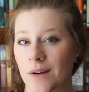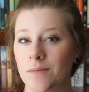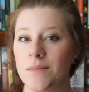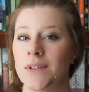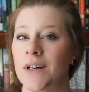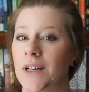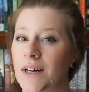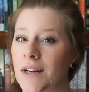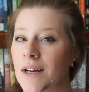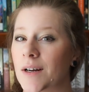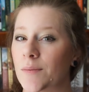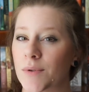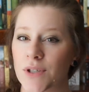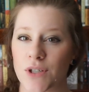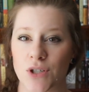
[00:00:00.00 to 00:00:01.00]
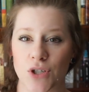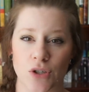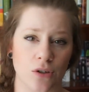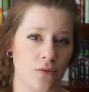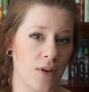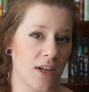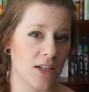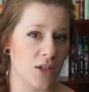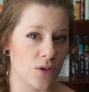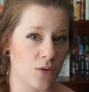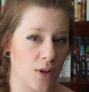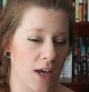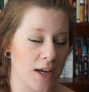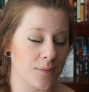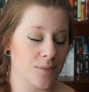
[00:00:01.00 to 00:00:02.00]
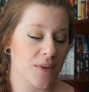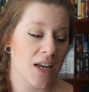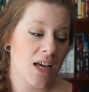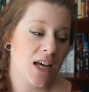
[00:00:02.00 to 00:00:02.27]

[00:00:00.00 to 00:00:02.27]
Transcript: I'm not 100% sure if I can do that.